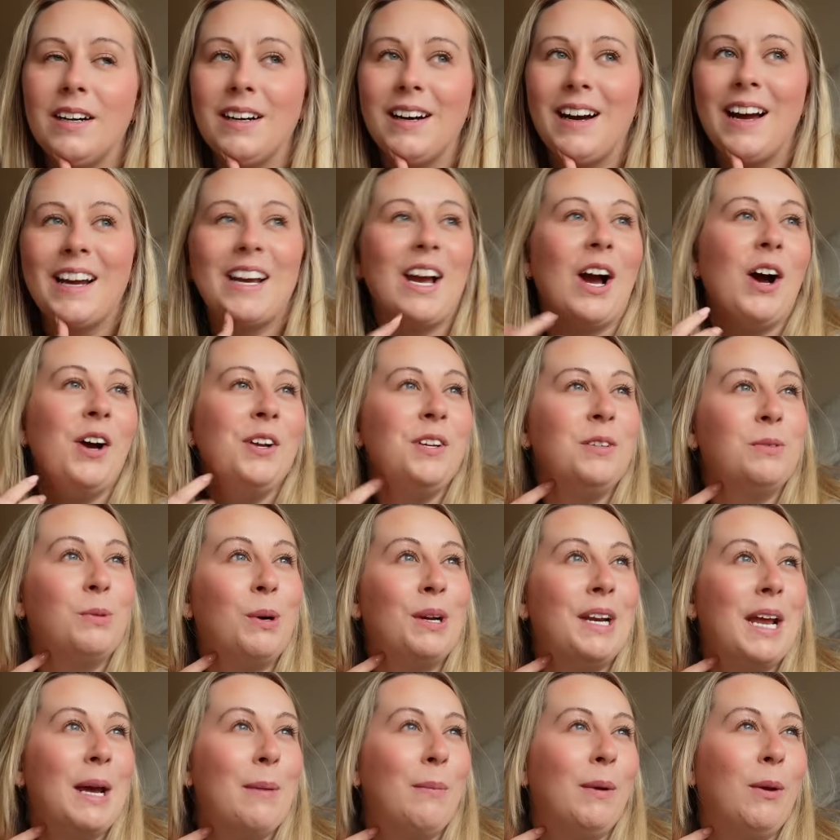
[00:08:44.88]
I kind of
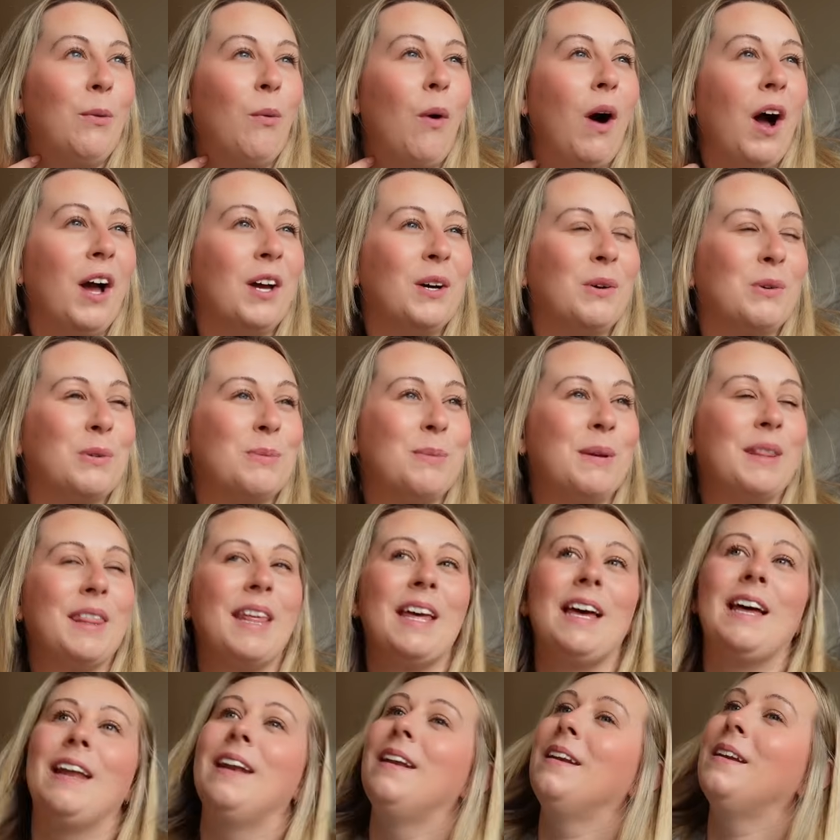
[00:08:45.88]
want Emily Wilde, but
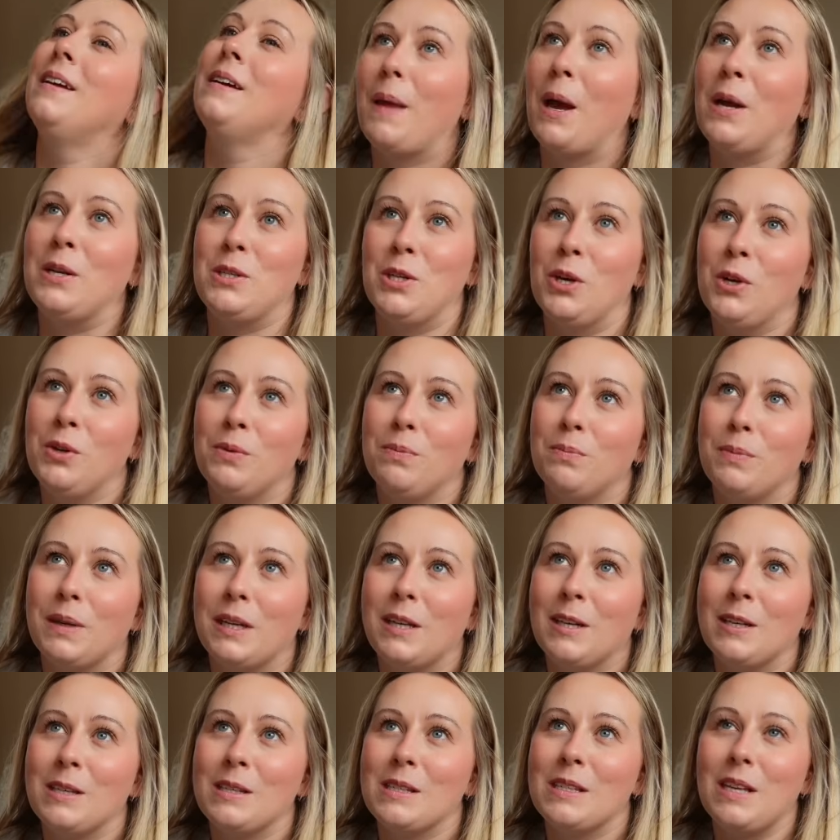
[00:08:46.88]
then I don't
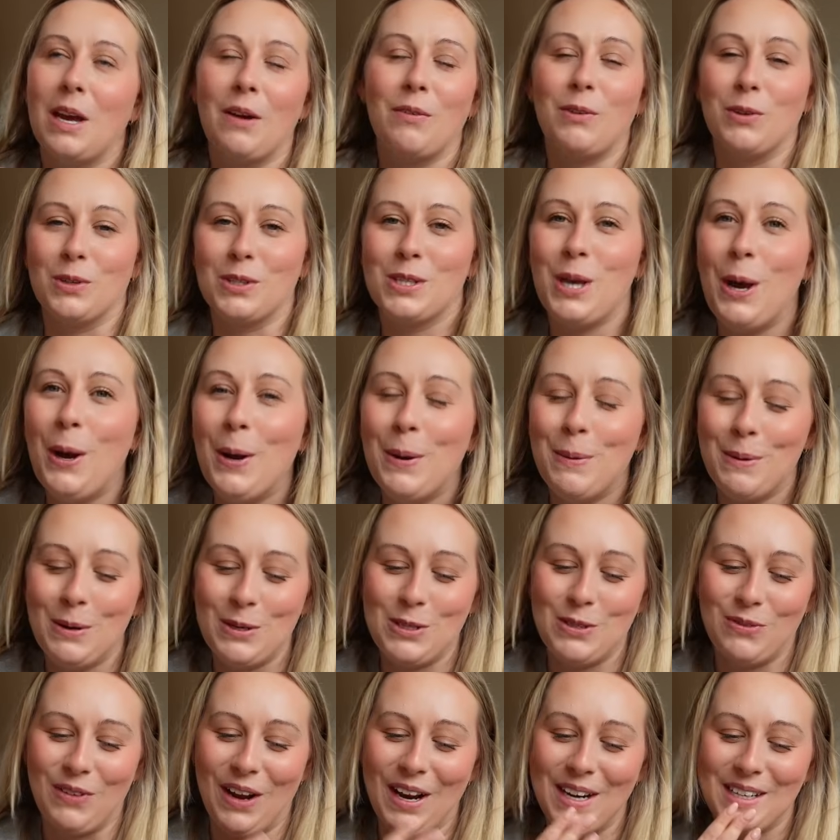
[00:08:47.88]
because I've got so
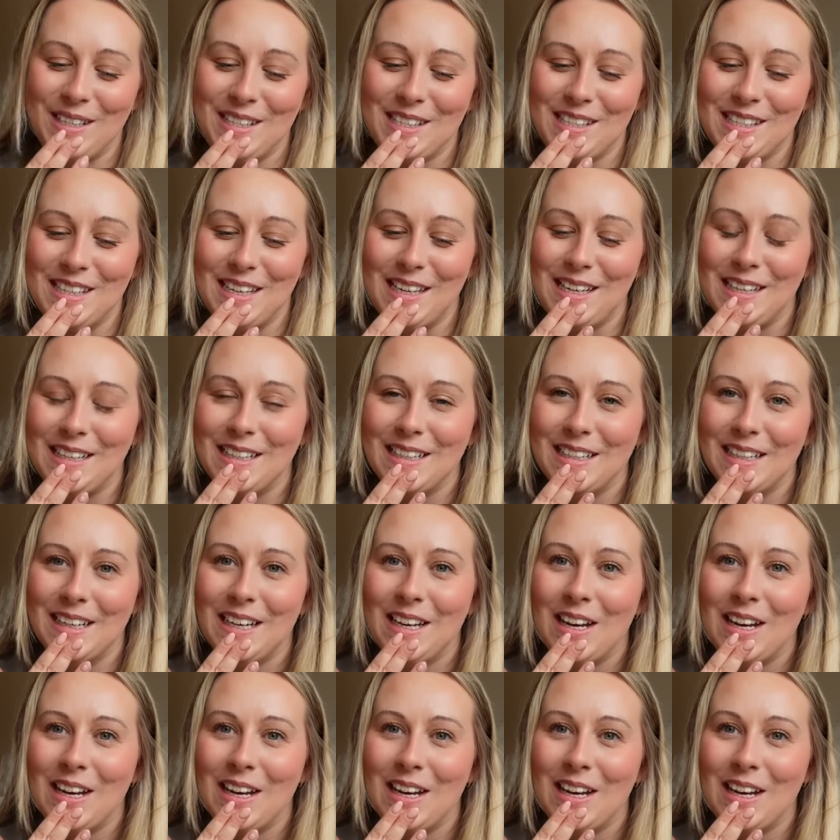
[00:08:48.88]
much fantasy.